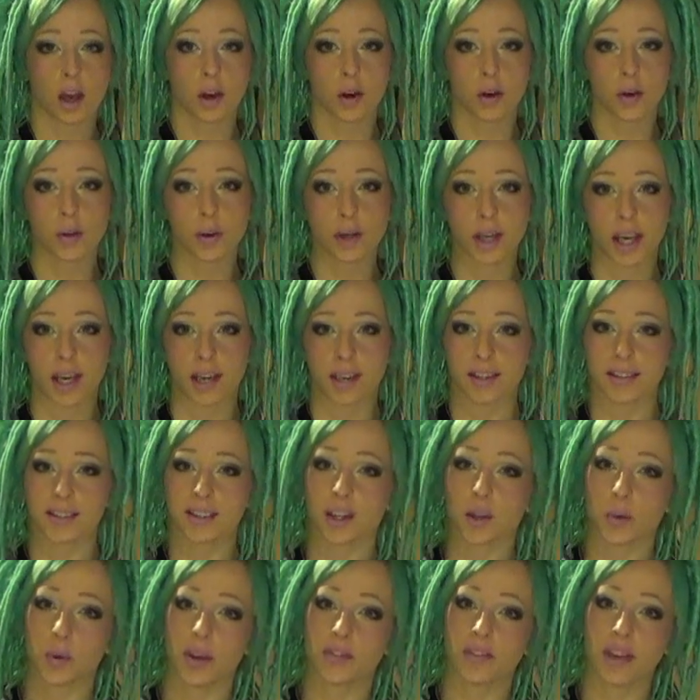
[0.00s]
Okay,
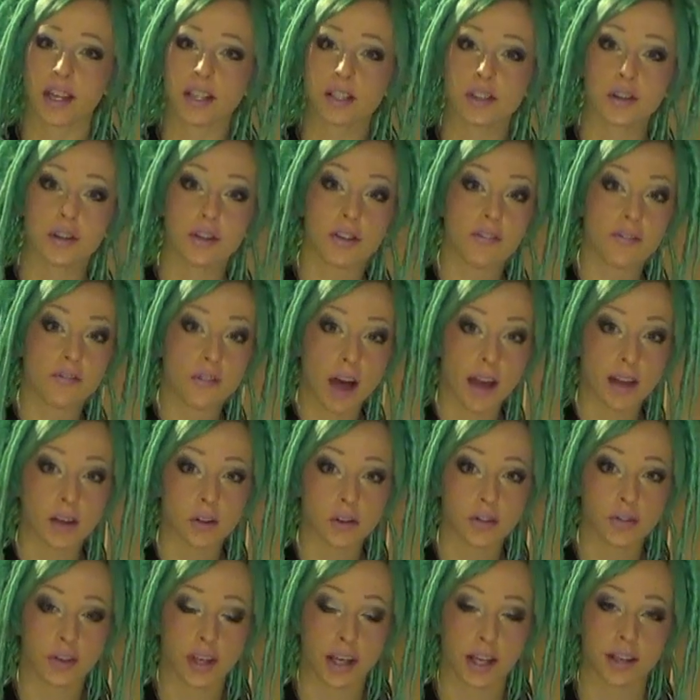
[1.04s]
so we've entered the final
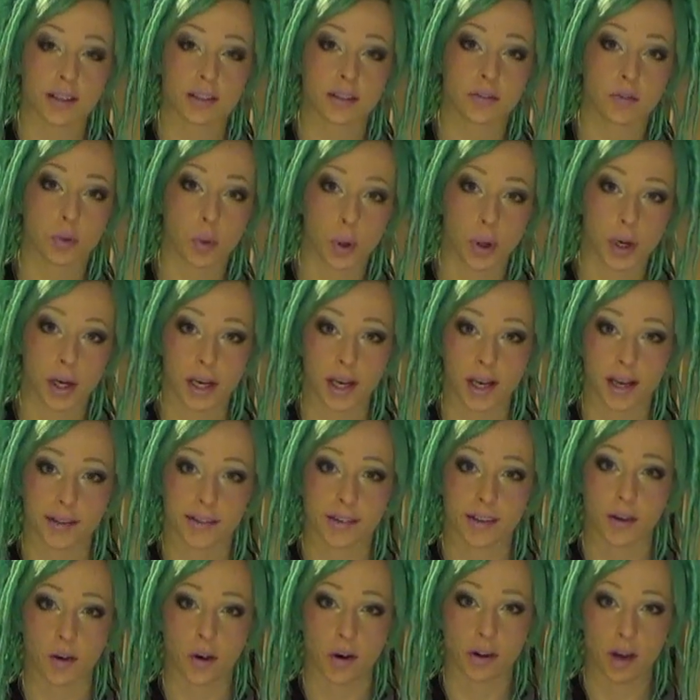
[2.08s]
phase of
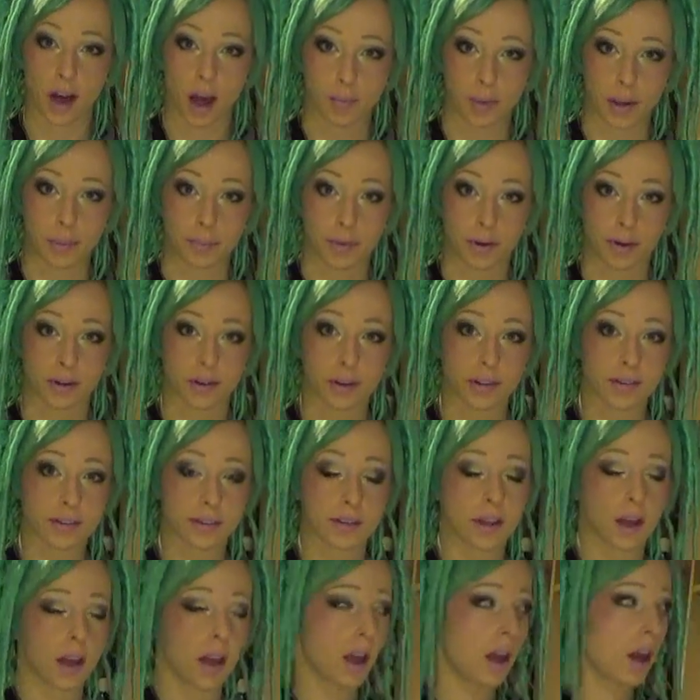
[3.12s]
organizing our comic books.
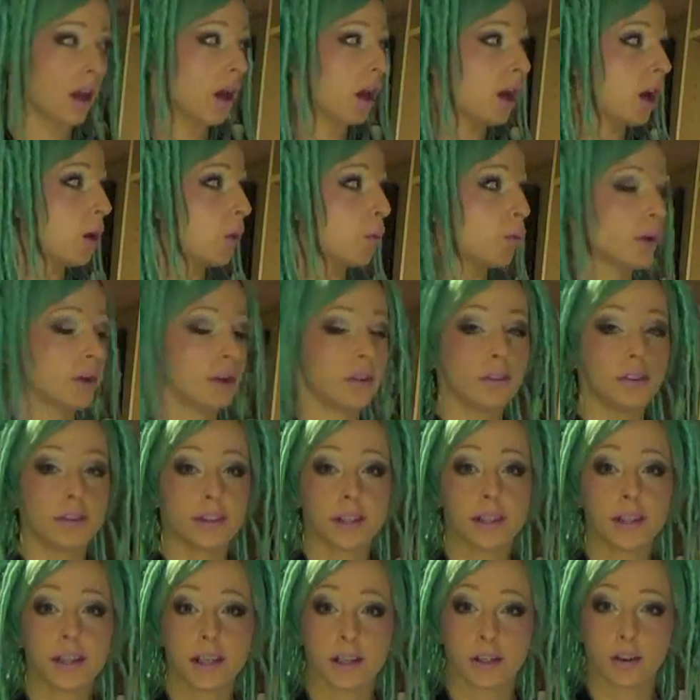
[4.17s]
What you
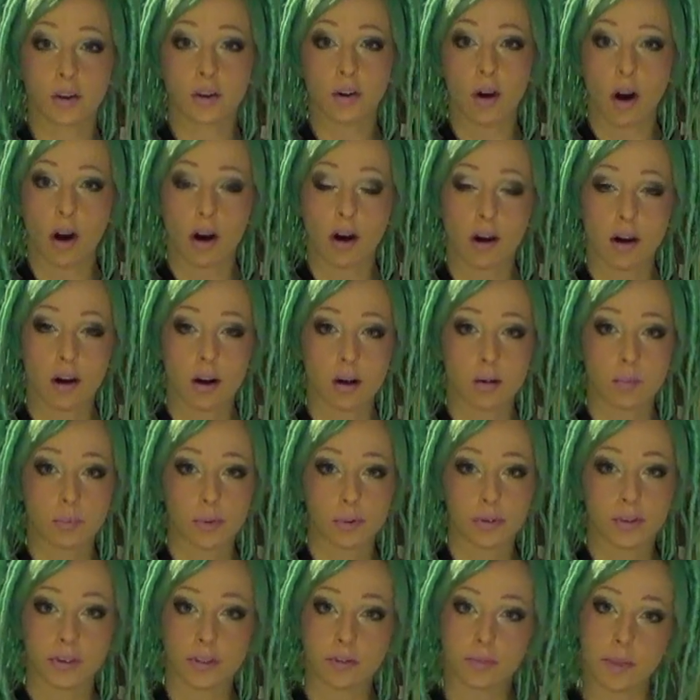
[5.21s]
see here are
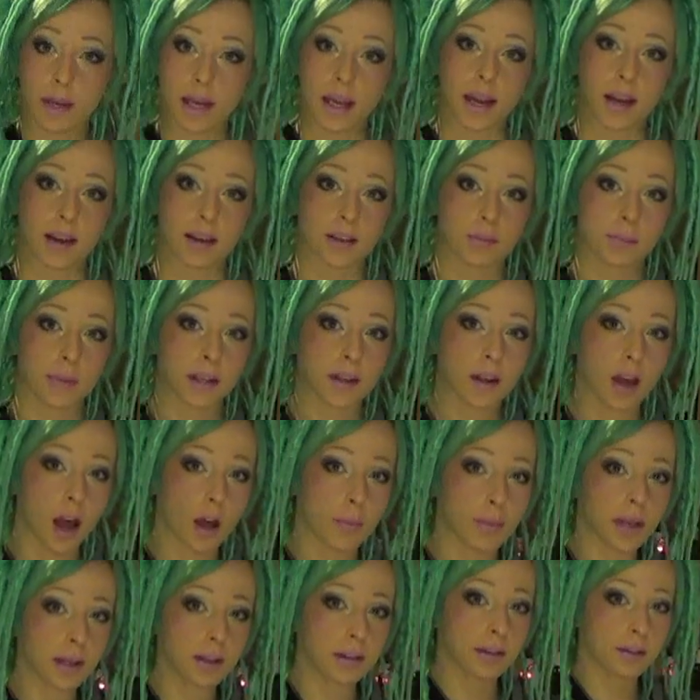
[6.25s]
most of my X-Men
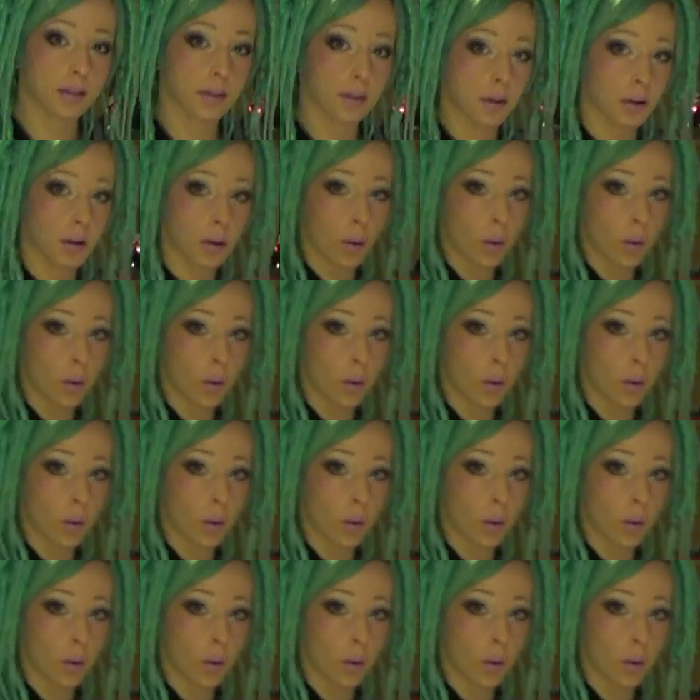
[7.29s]
comics.